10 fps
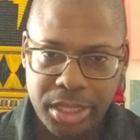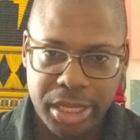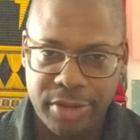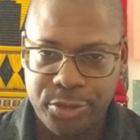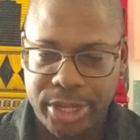
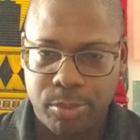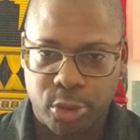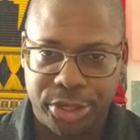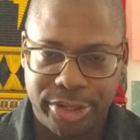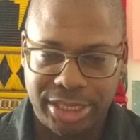if you get
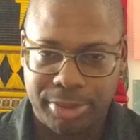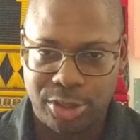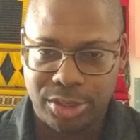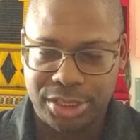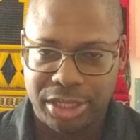more curious
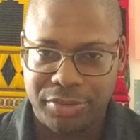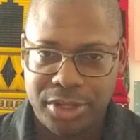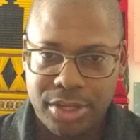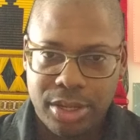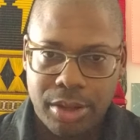about all this stuff.
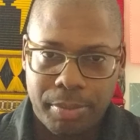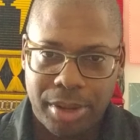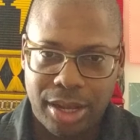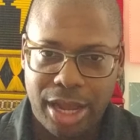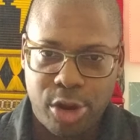
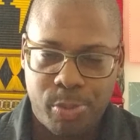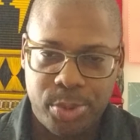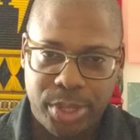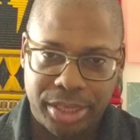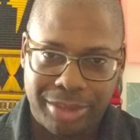But I hope
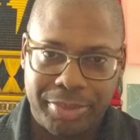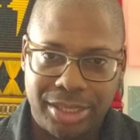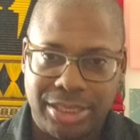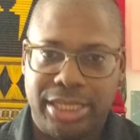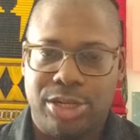you get the
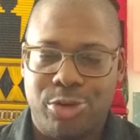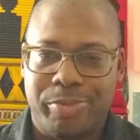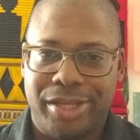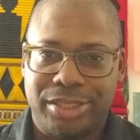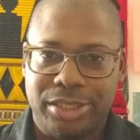big
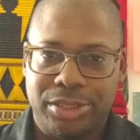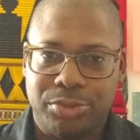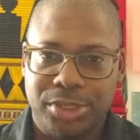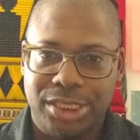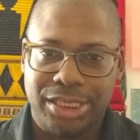take-home
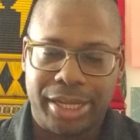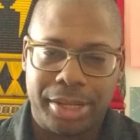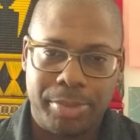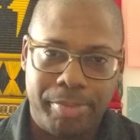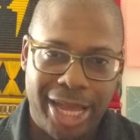message, which is, like,
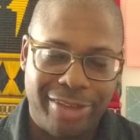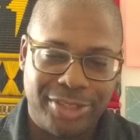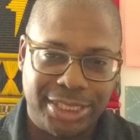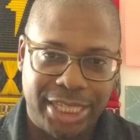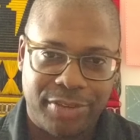
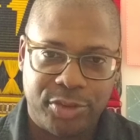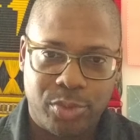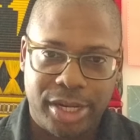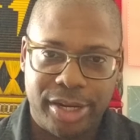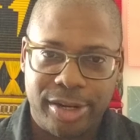math is
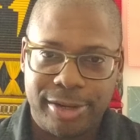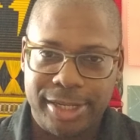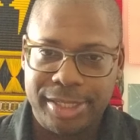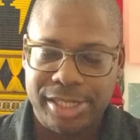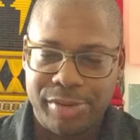everywhere
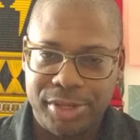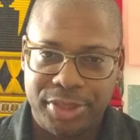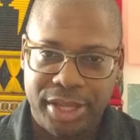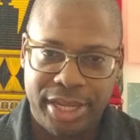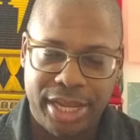and in
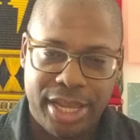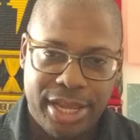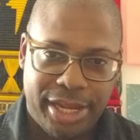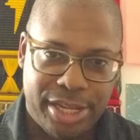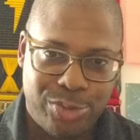everything.
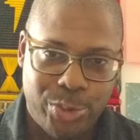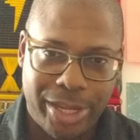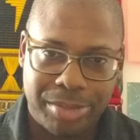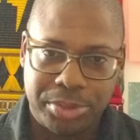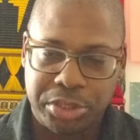And you
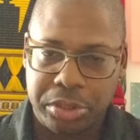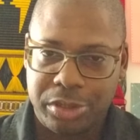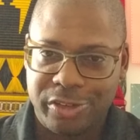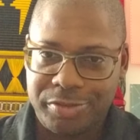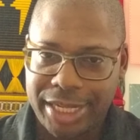can
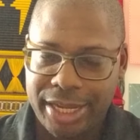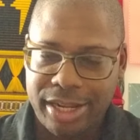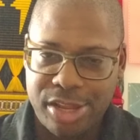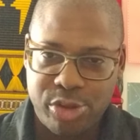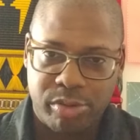observe
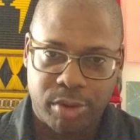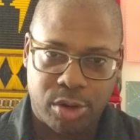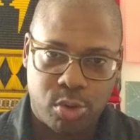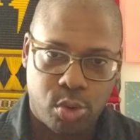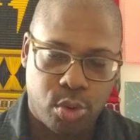data, you can
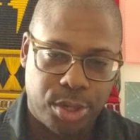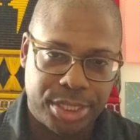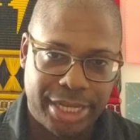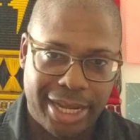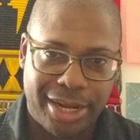
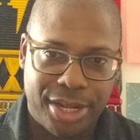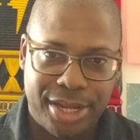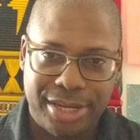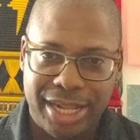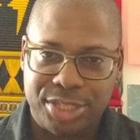record data,
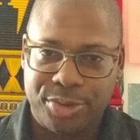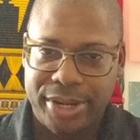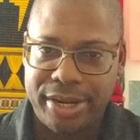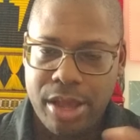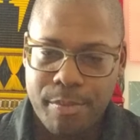and that's
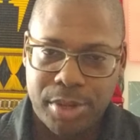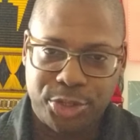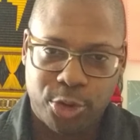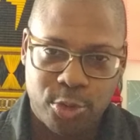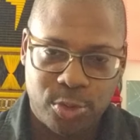great,
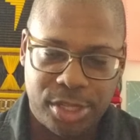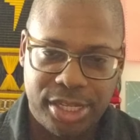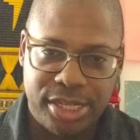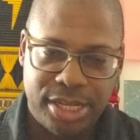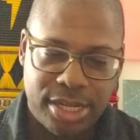but you're
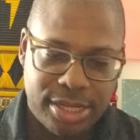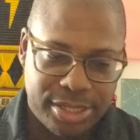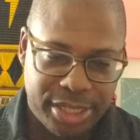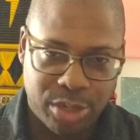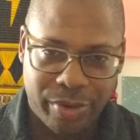only
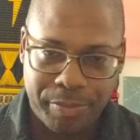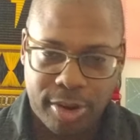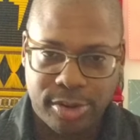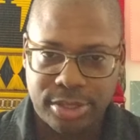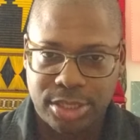dealing with
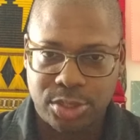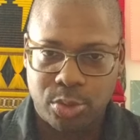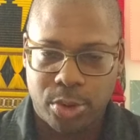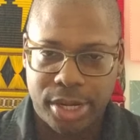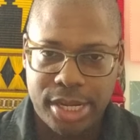part of the
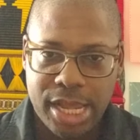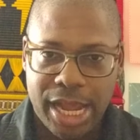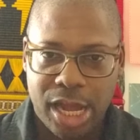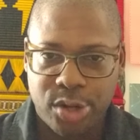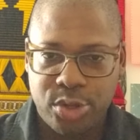story.
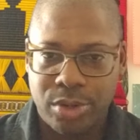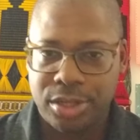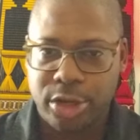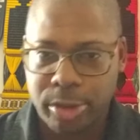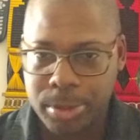How do you
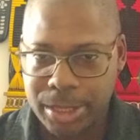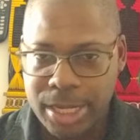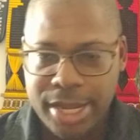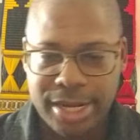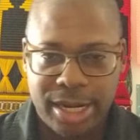interpret it?
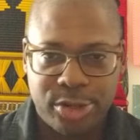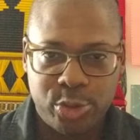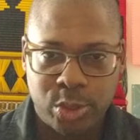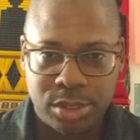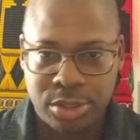And how do
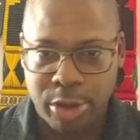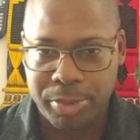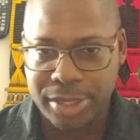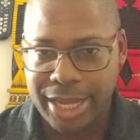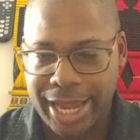you
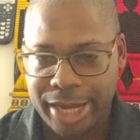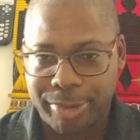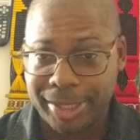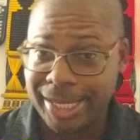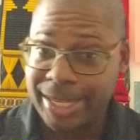interpret it
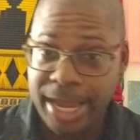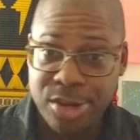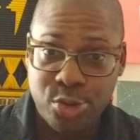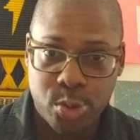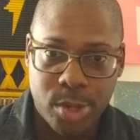accurately? And
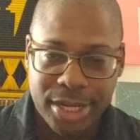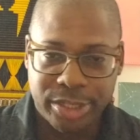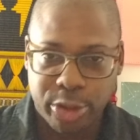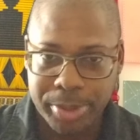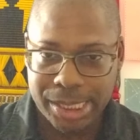can you
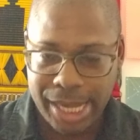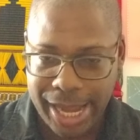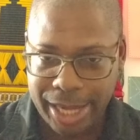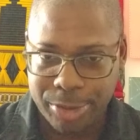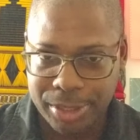interpret it
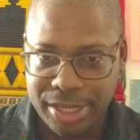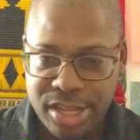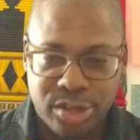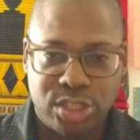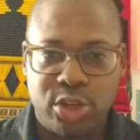accurately?
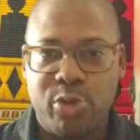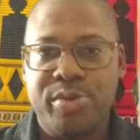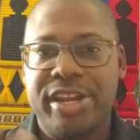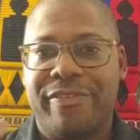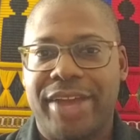There's so
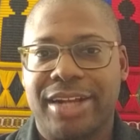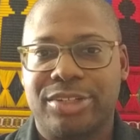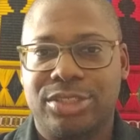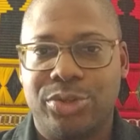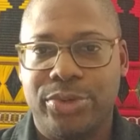many
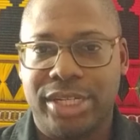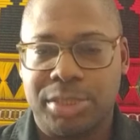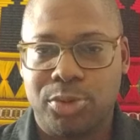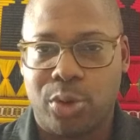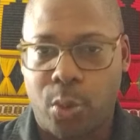factors to
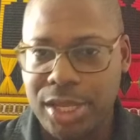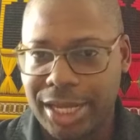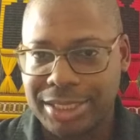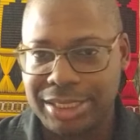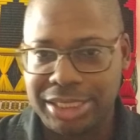explore. We
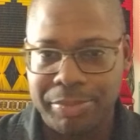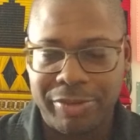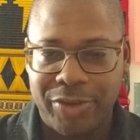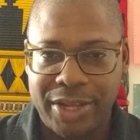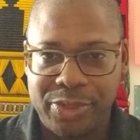like to
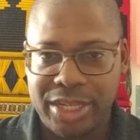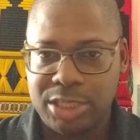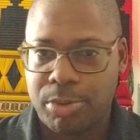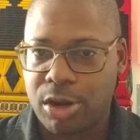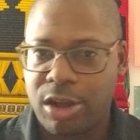simplify
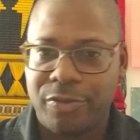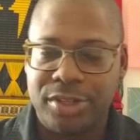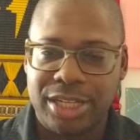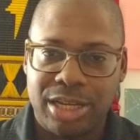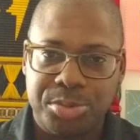things, but
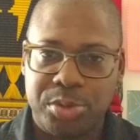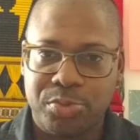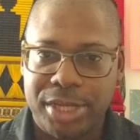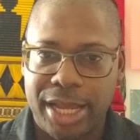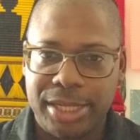oftentimes in
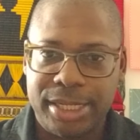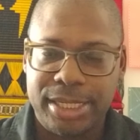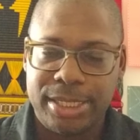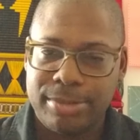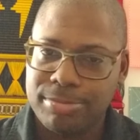
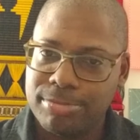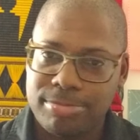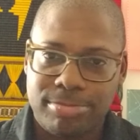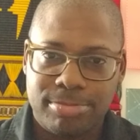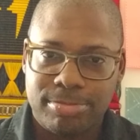reality,
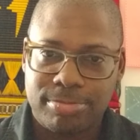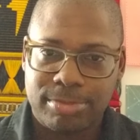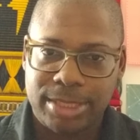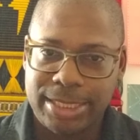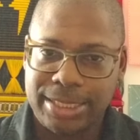
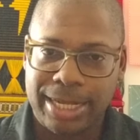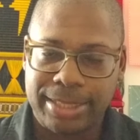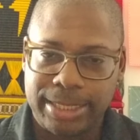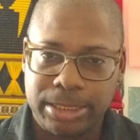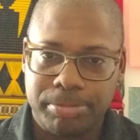it's
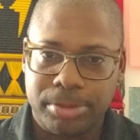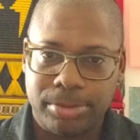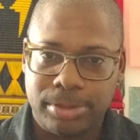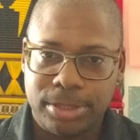not that simple.